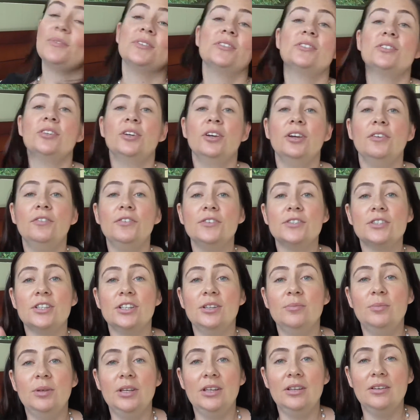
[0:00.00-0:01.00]
So if it's
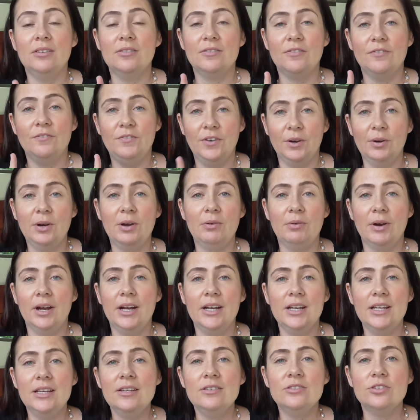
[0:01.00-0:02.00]
going to be very
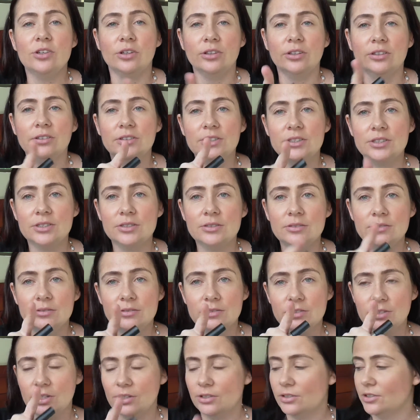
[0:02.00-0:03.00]
rainy, don't
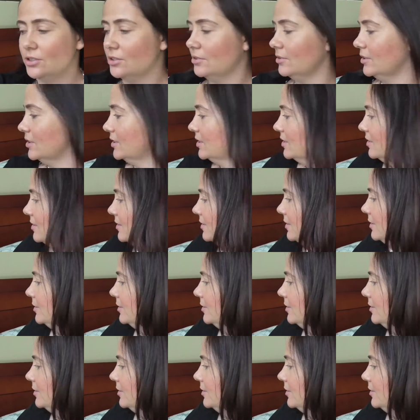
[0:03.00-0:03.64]
do it.